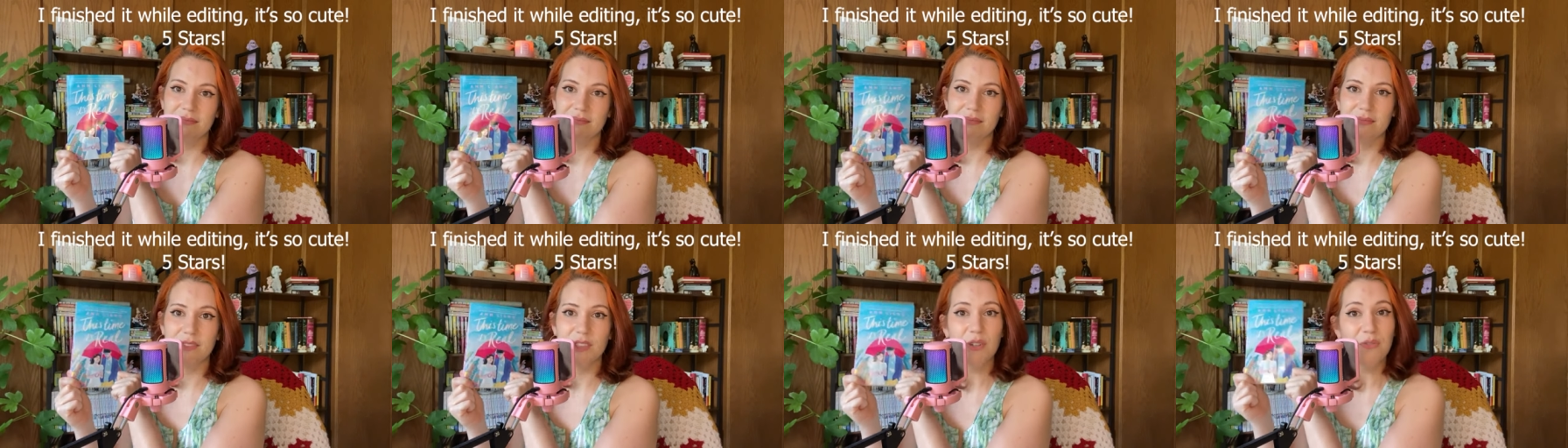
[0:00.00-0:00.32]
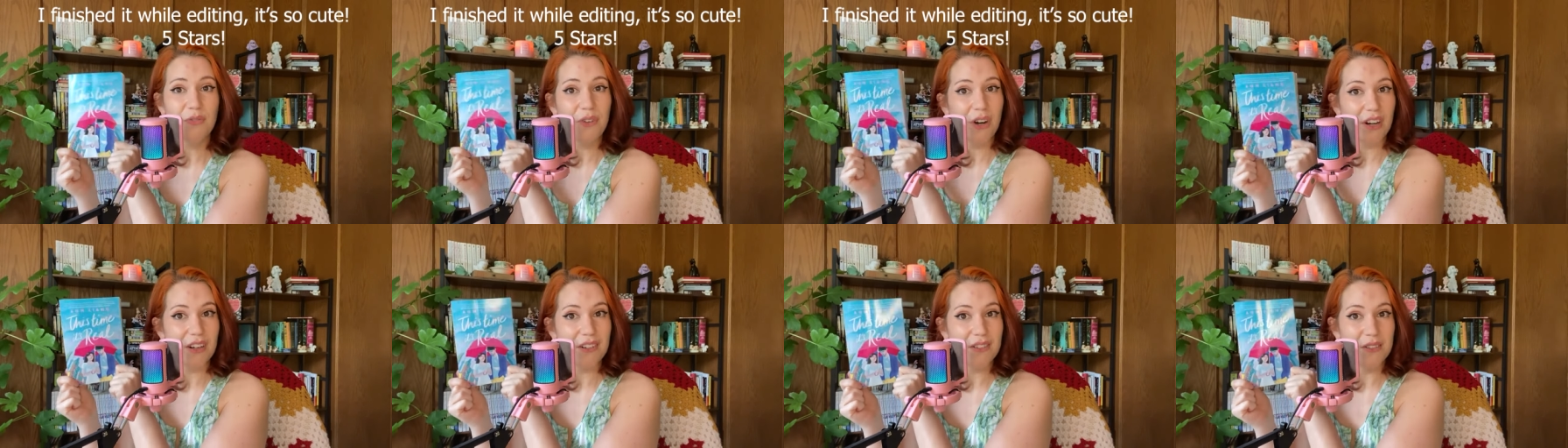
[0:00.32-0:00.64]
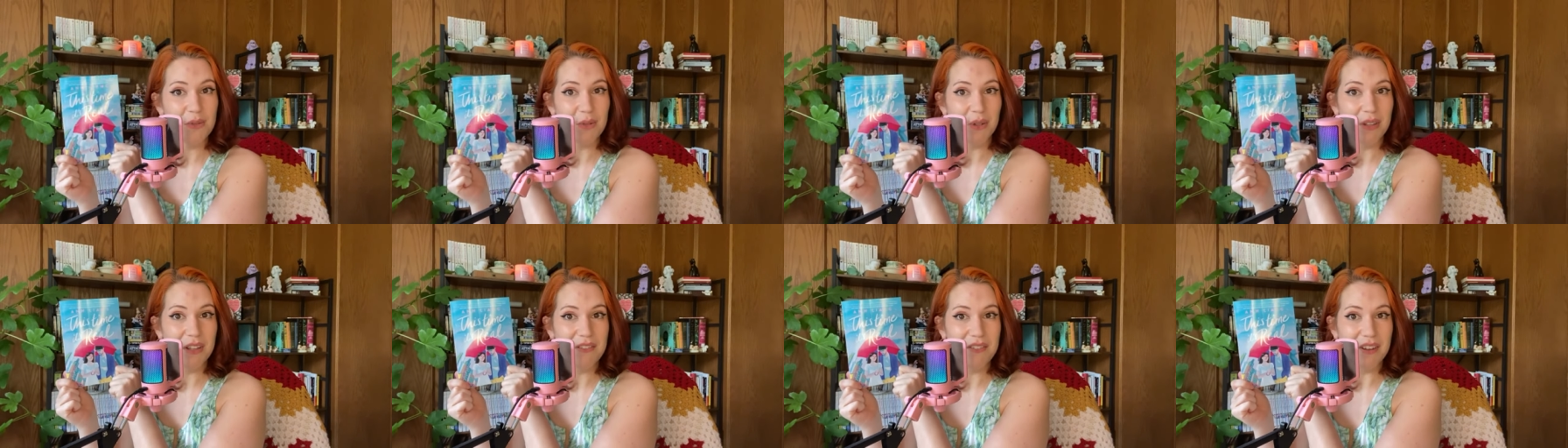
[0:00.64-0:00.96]
so far it's
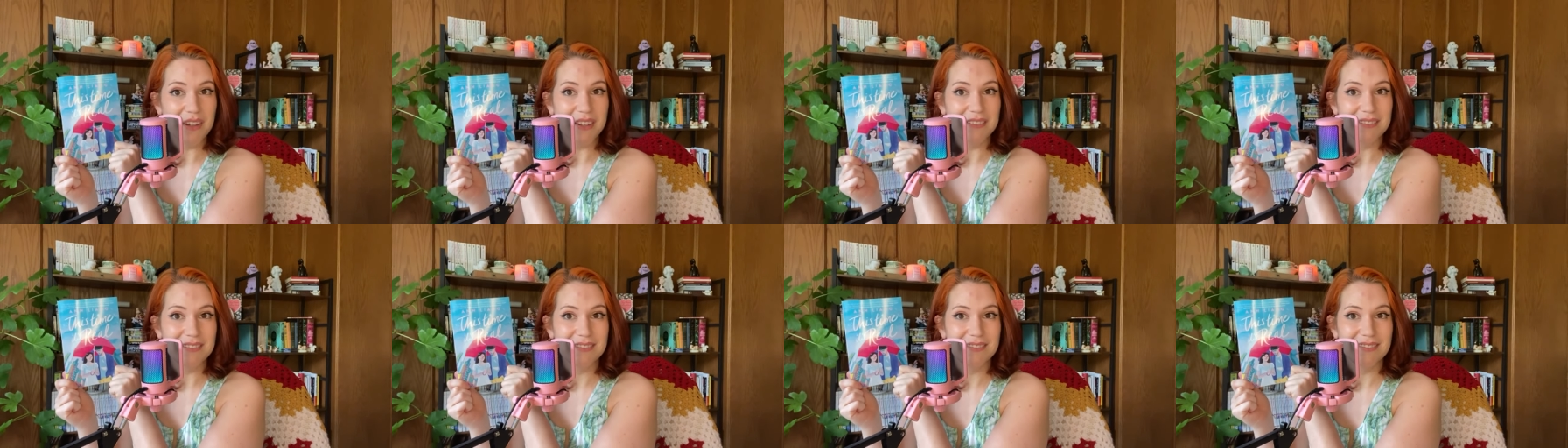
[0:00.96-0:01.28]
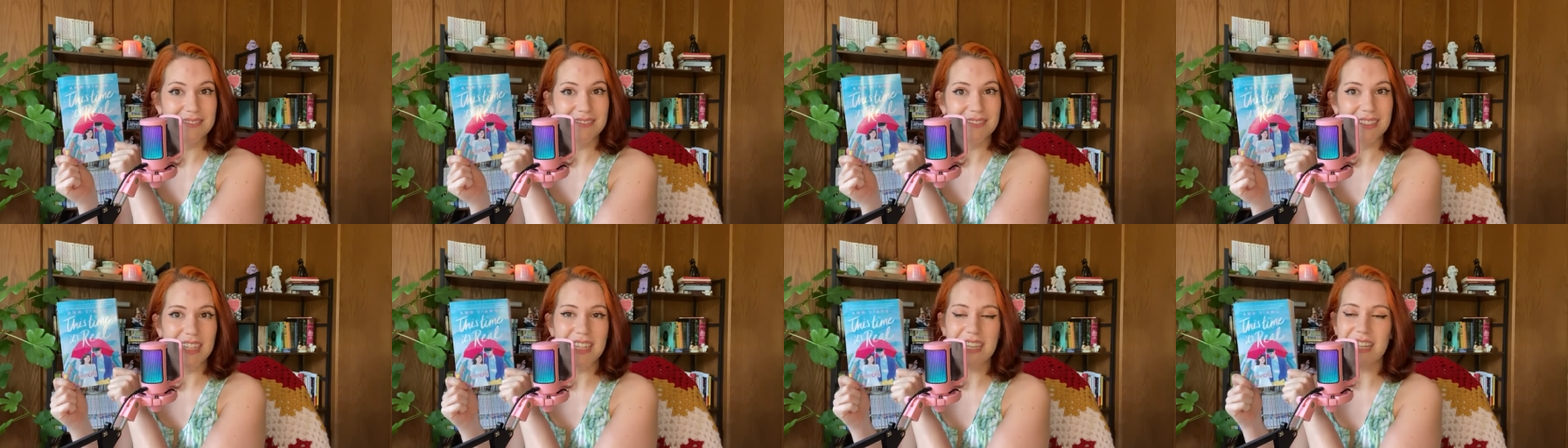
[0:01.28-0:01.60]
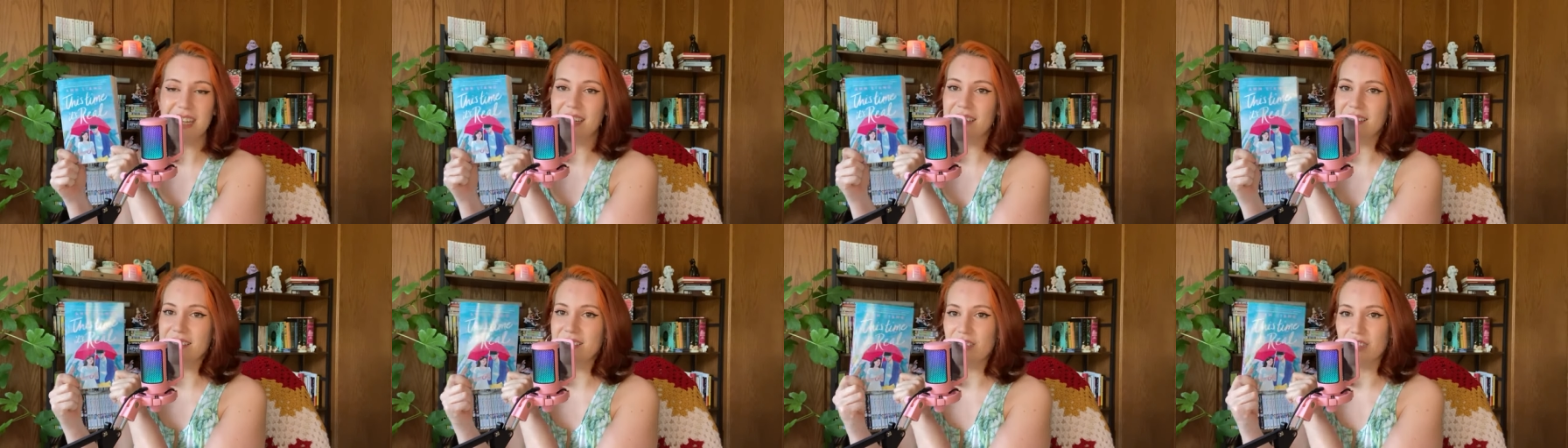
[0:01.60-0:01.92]
really fun.
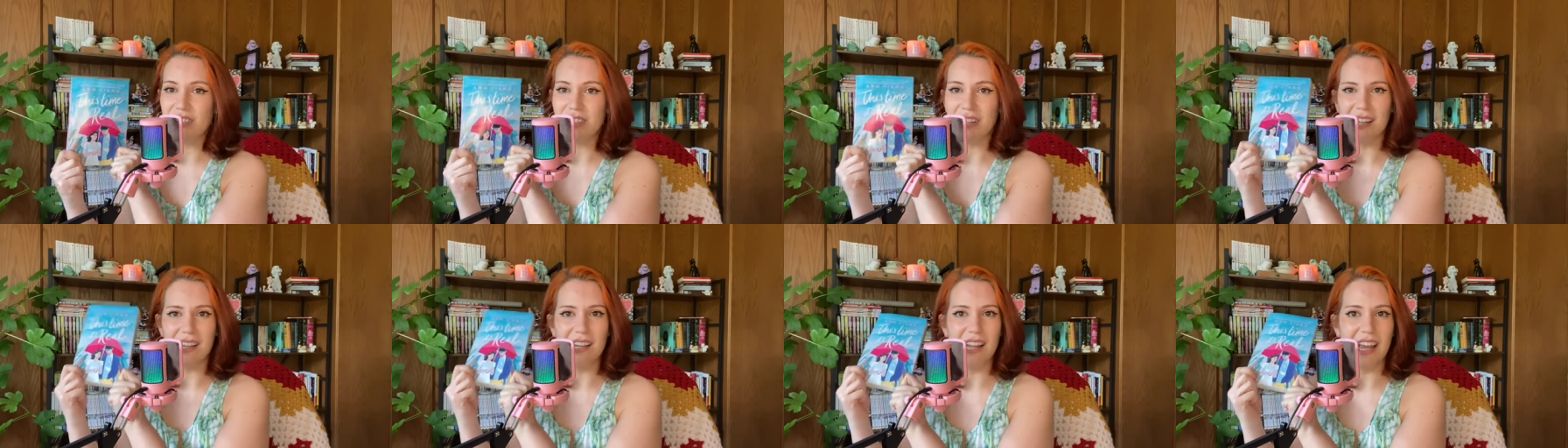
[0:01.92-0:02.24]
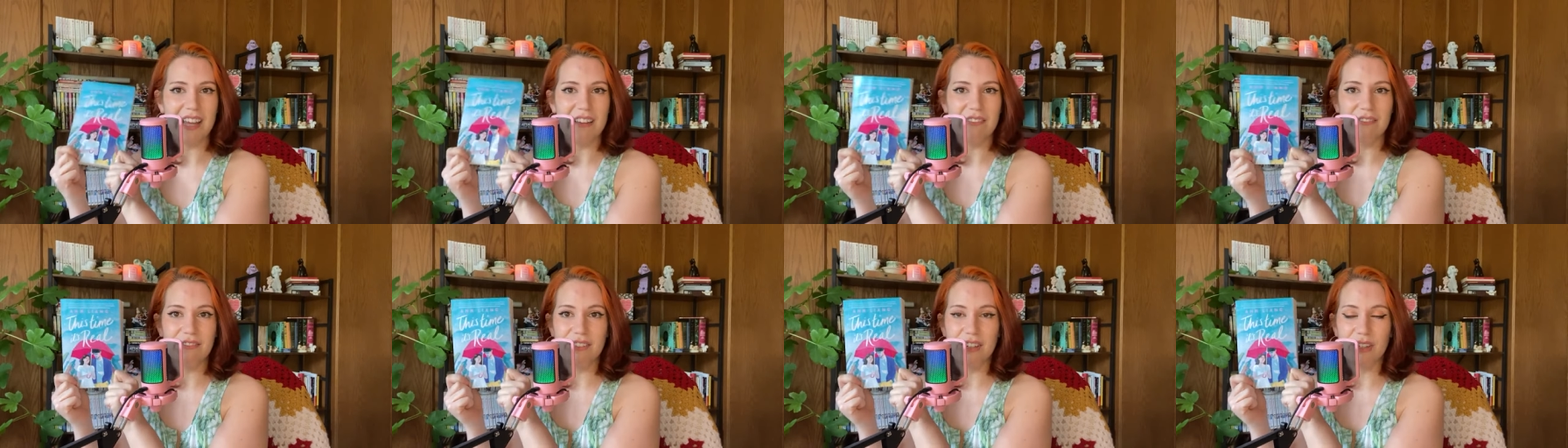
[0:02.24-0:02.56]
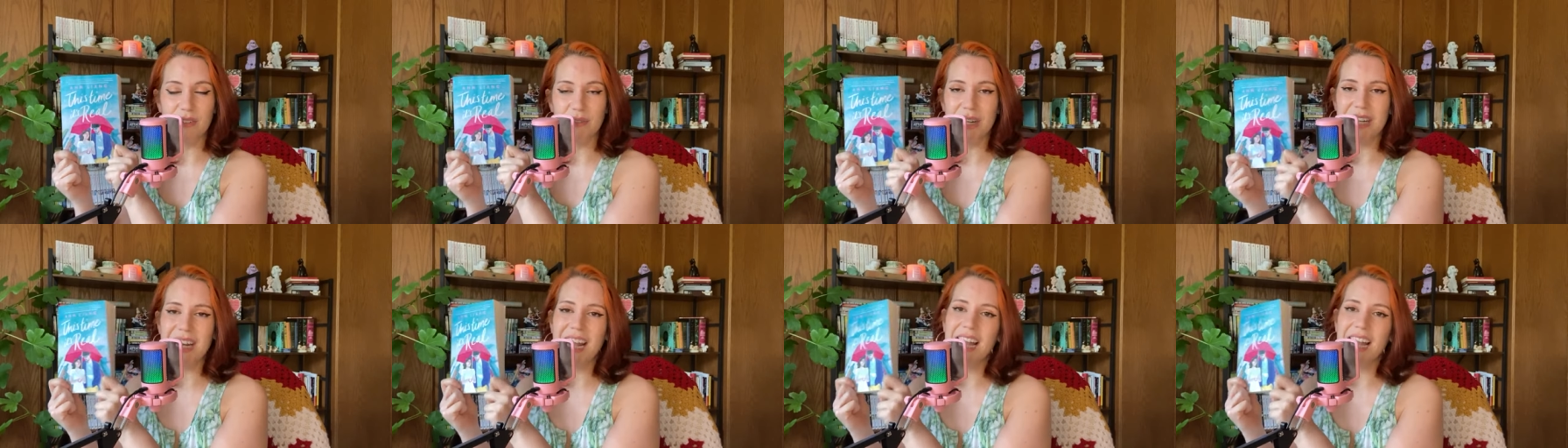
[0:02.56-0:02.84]
Again, just a light, fun read.